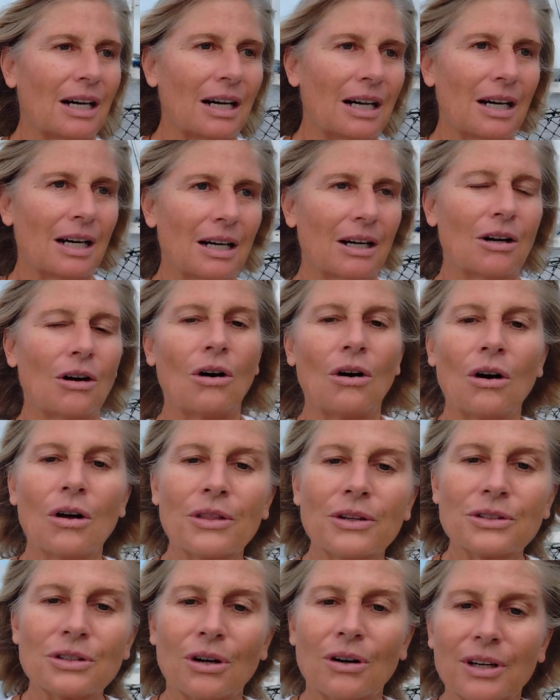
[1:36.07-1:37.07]
uh, all
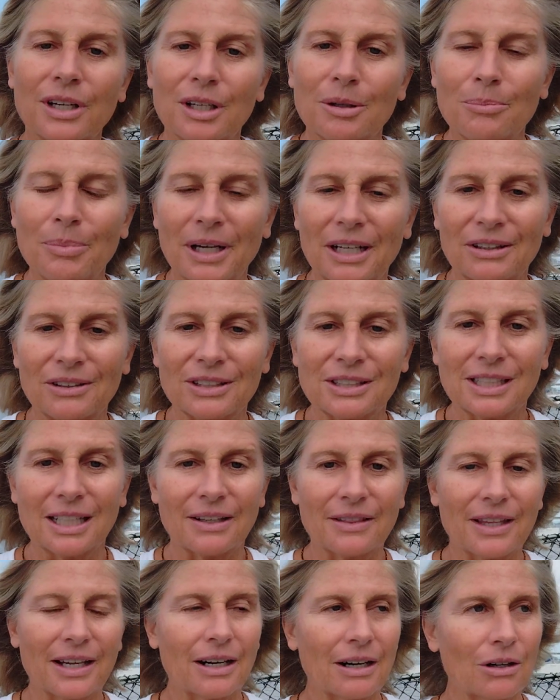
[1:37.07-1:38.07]
the targeted parents
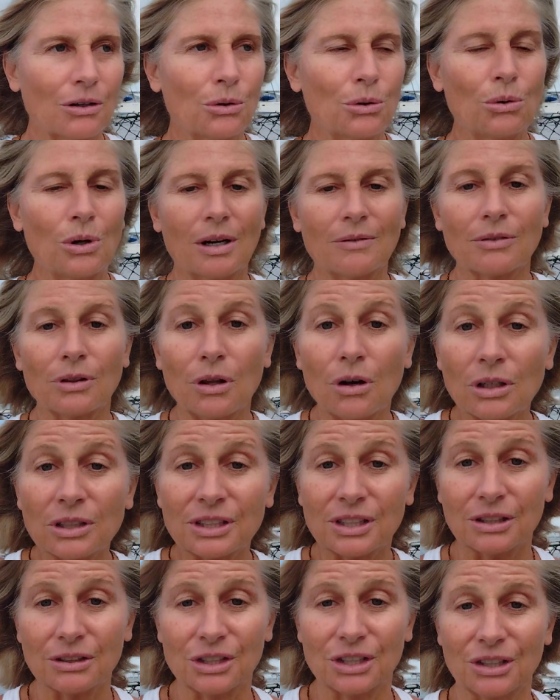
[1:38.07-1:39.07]
out there who have
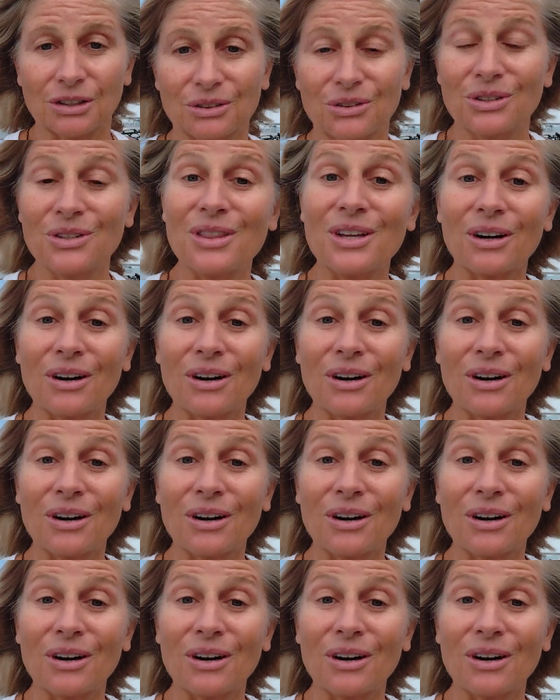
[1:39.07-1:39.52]
lost their children.